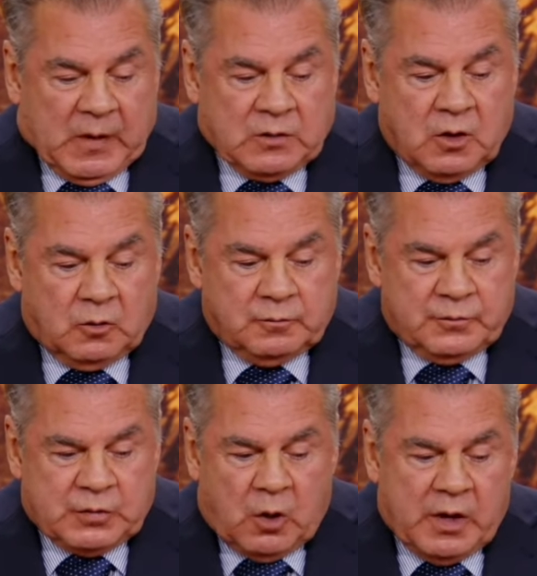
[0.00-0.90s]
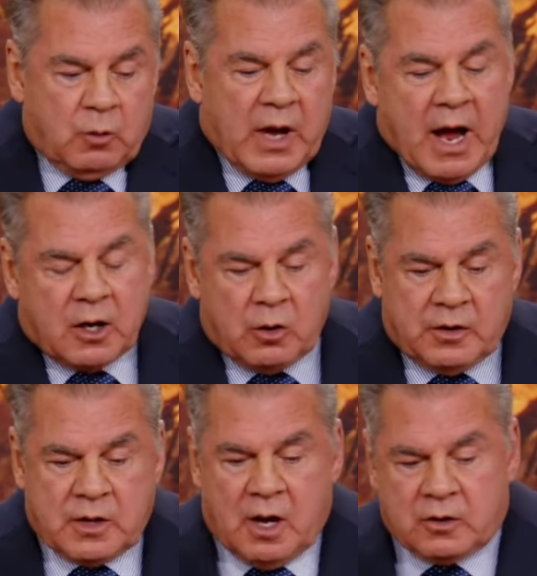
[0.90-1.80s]
So, so anyway, I go to
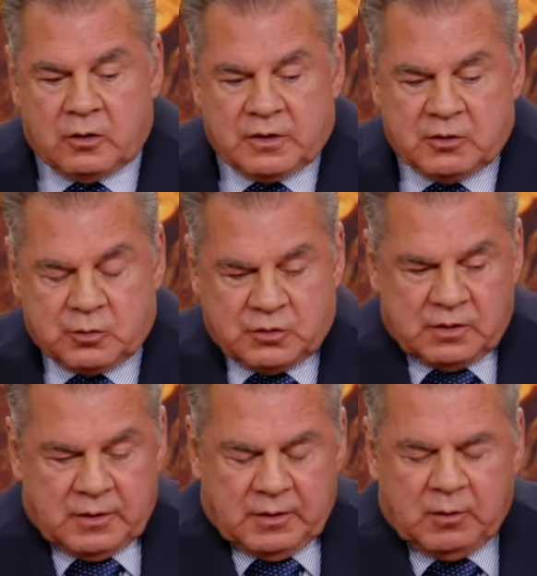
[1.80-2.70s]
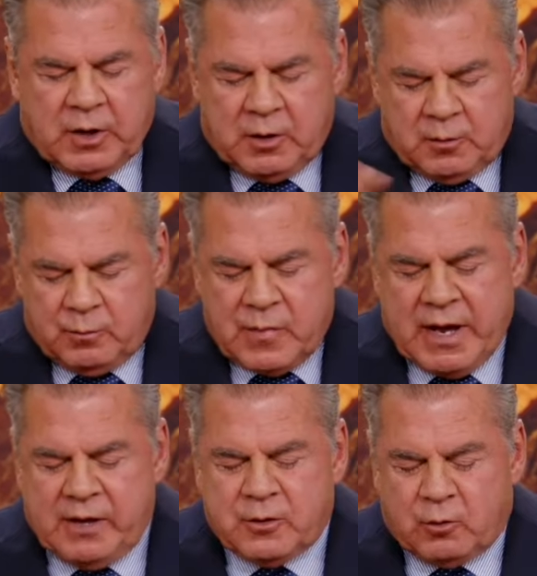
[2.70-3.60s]
the doctor. This was uh, in
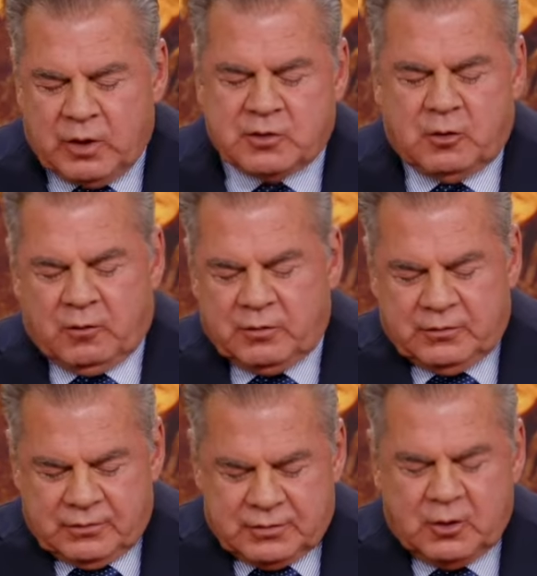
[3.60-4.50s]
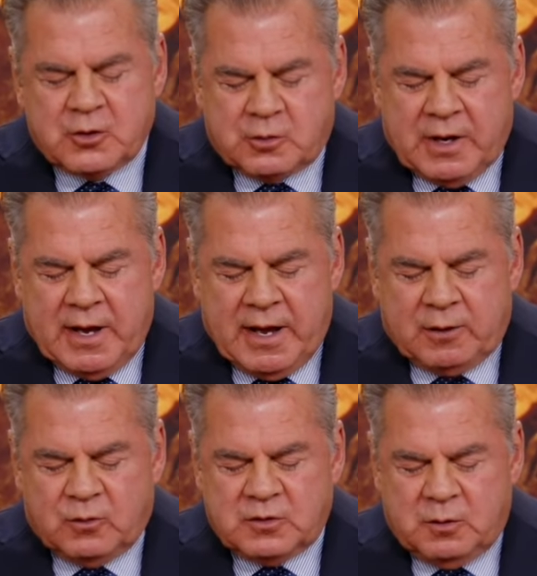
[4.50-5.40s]
May. The original surgery I
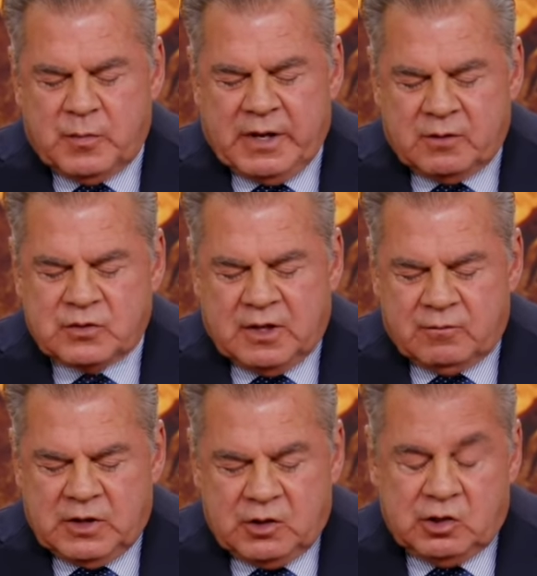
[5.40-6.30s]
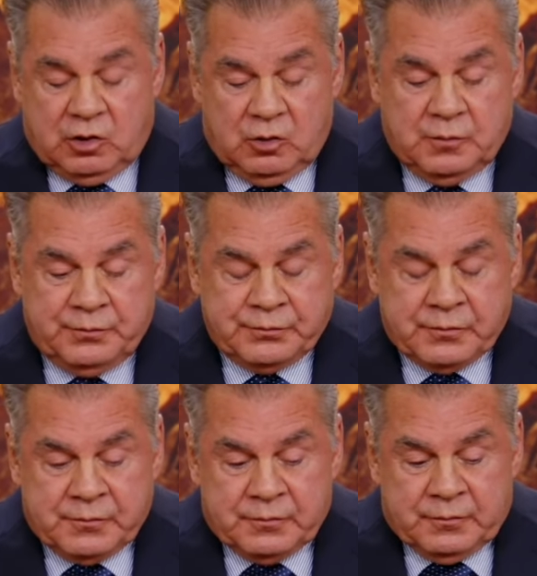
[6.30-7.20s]
had was in May of 72.
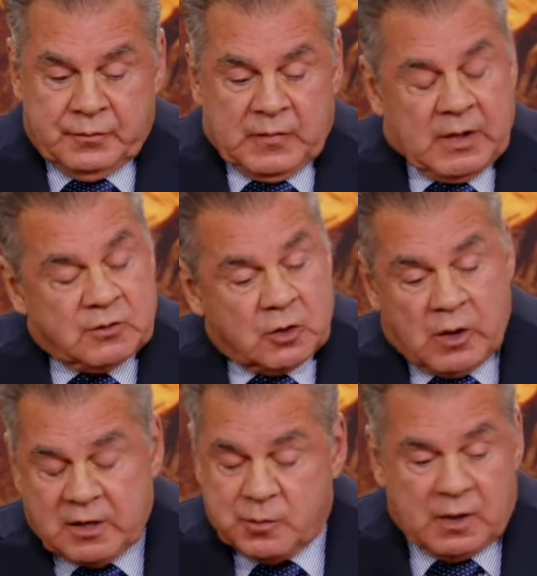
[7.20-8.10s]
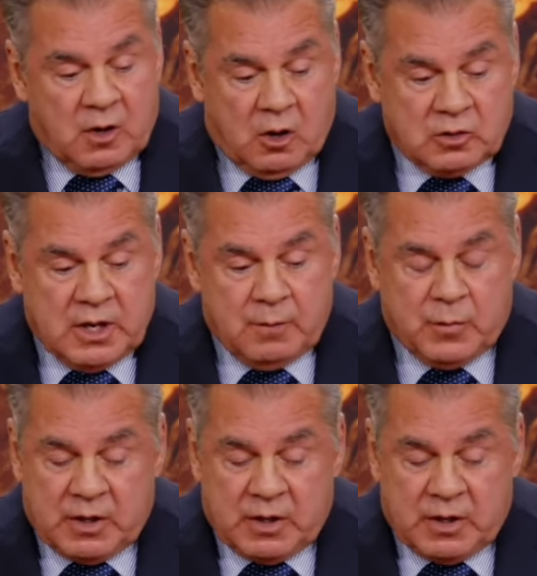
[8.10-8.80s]
And so that's been a long time.